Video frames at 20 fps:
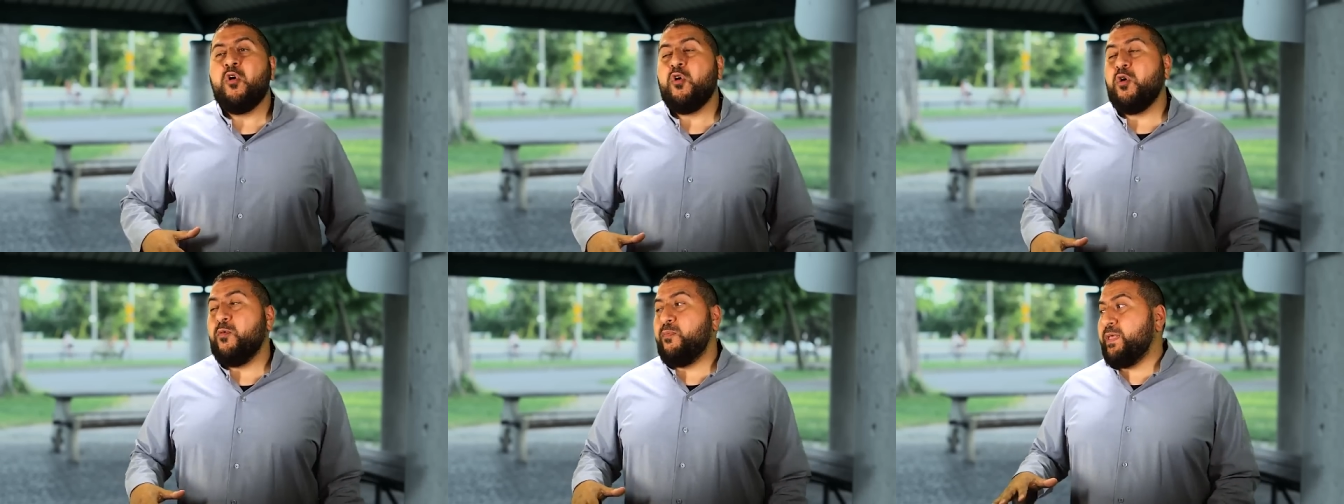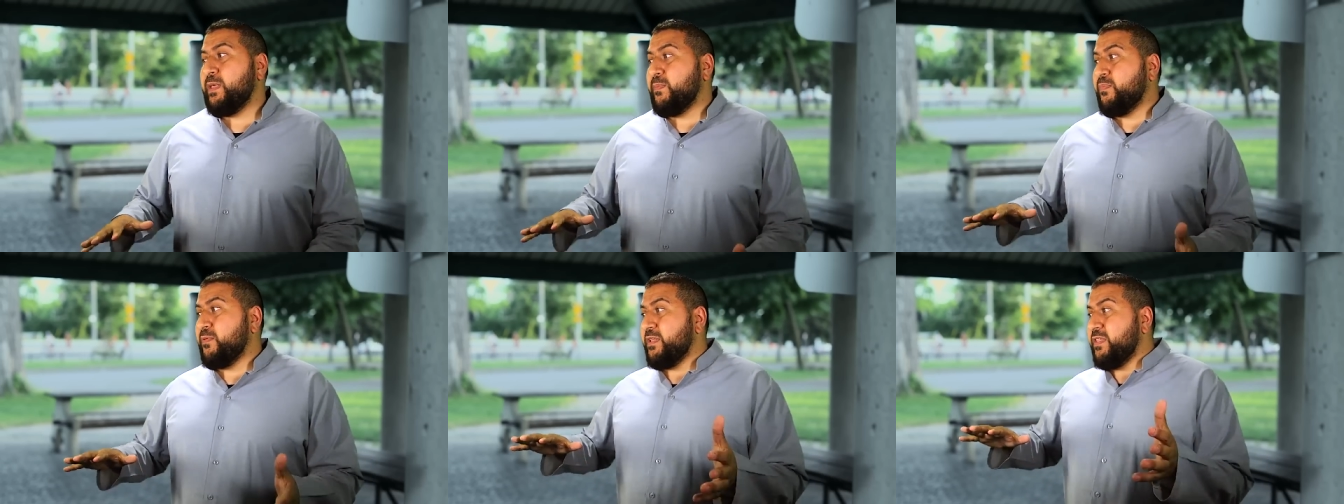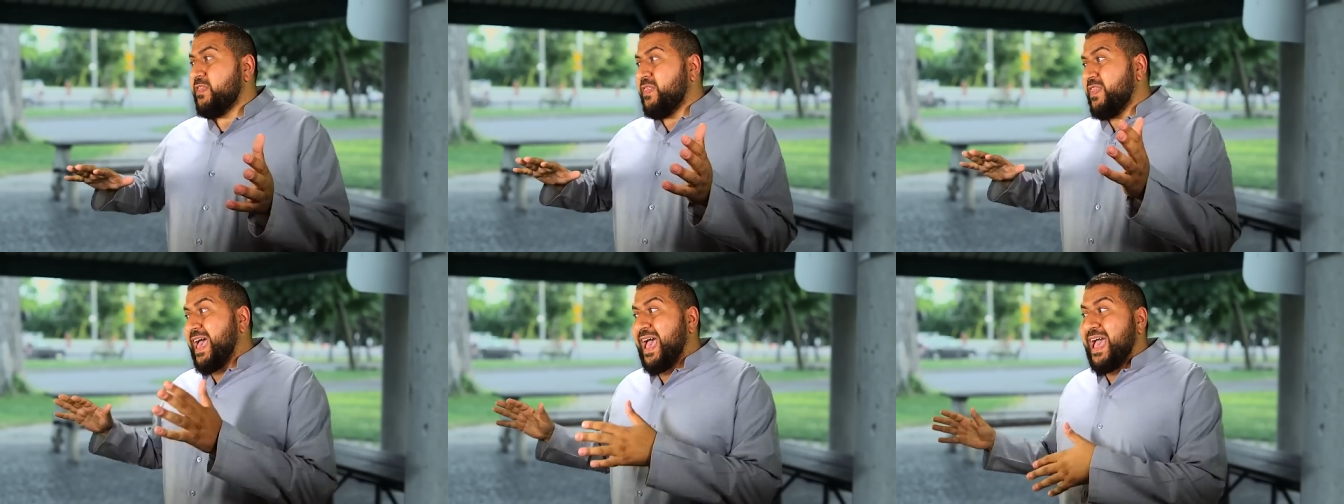or people
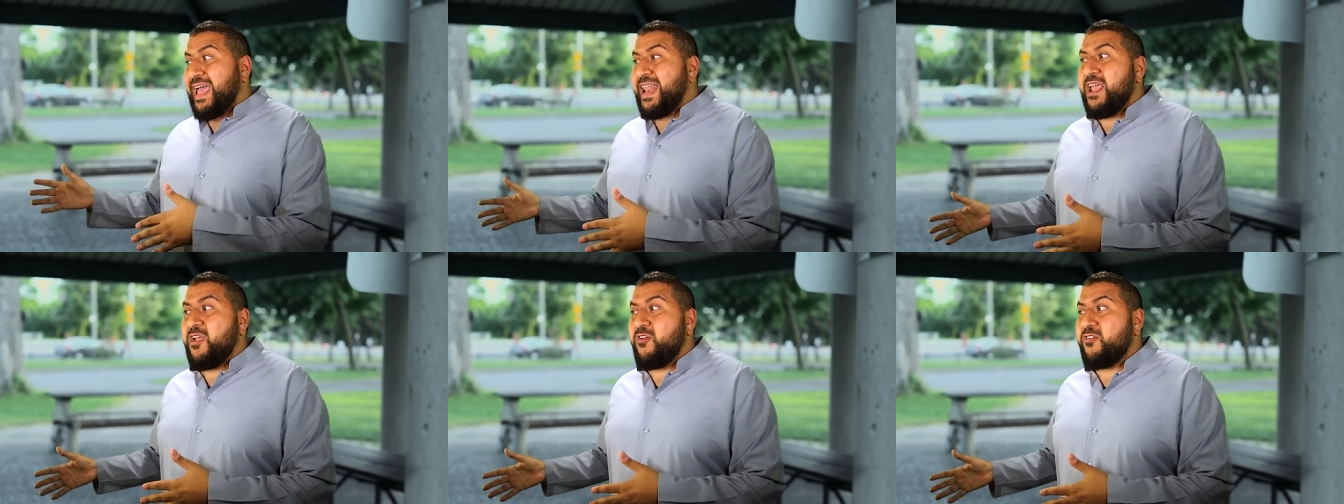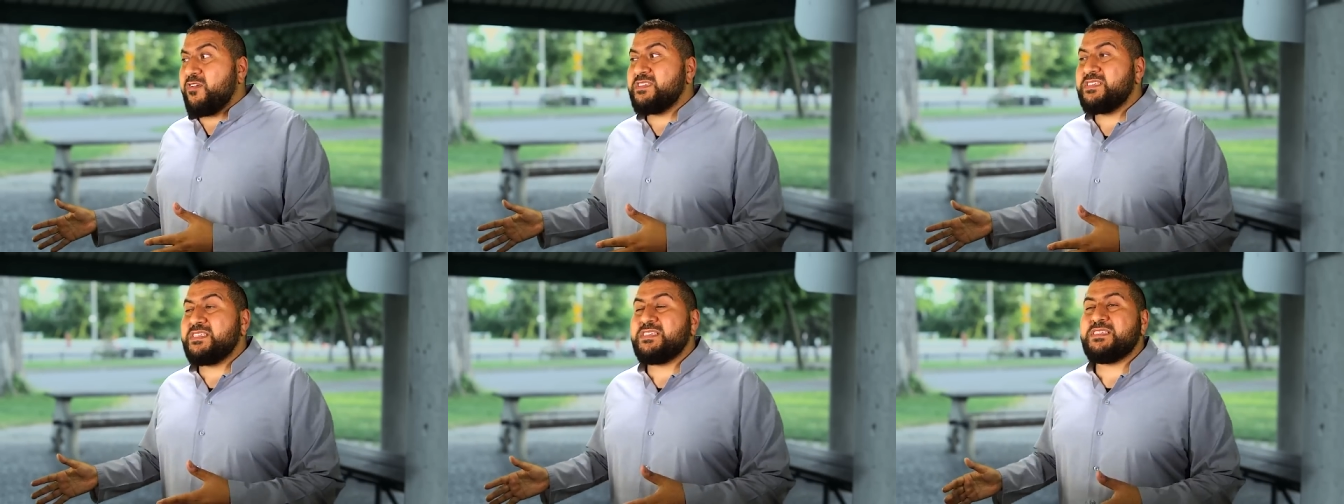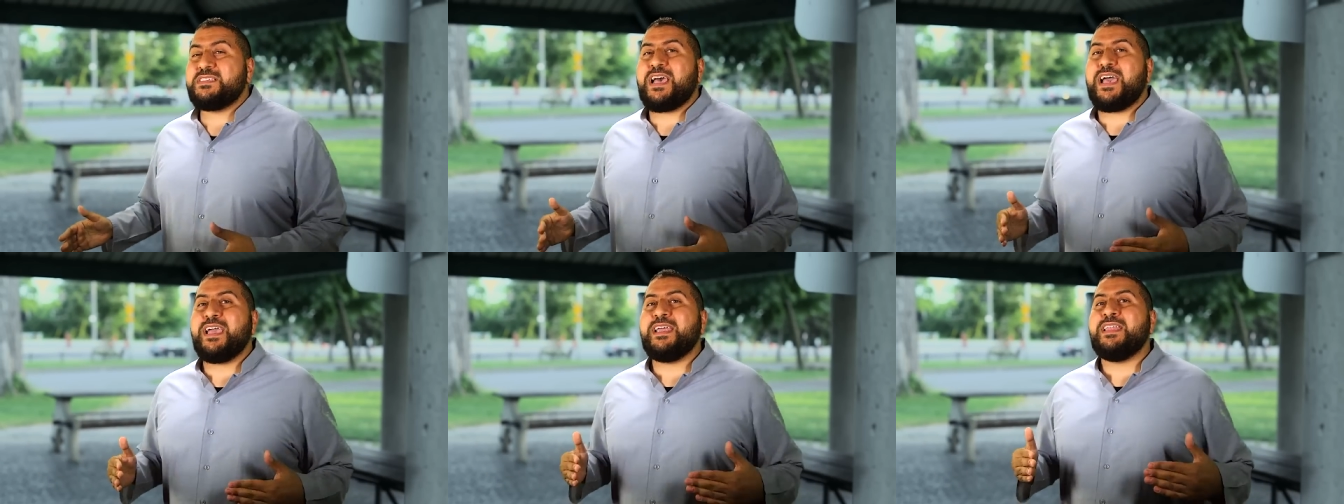in that area of
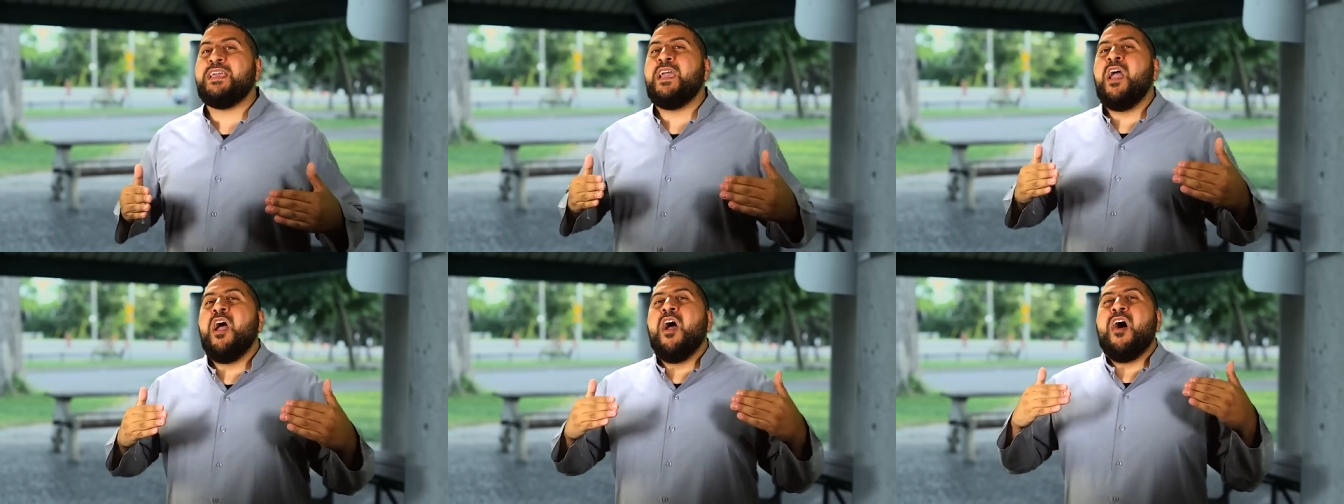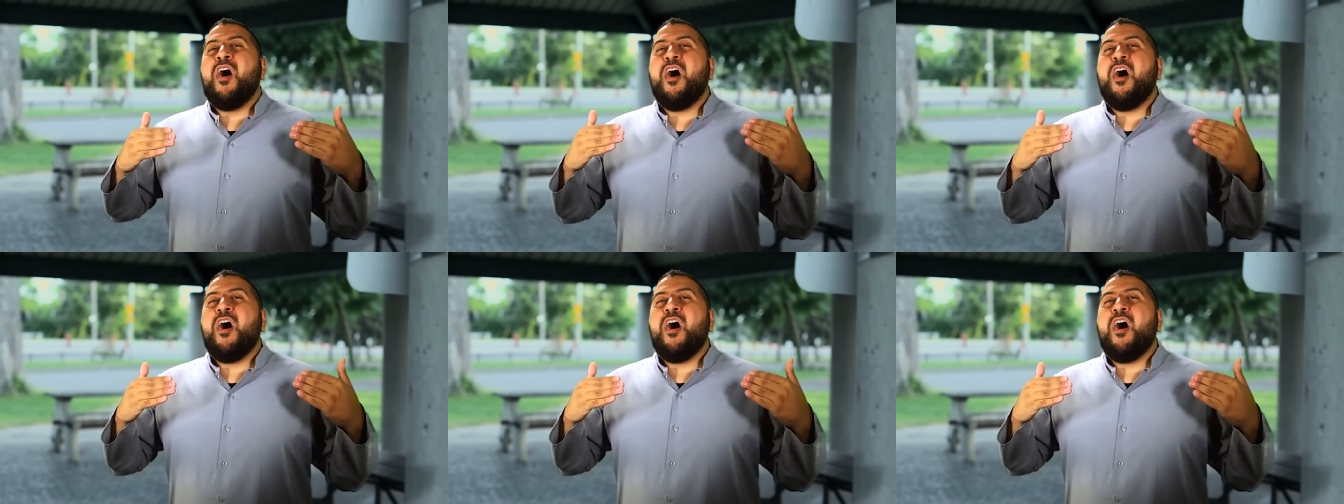society,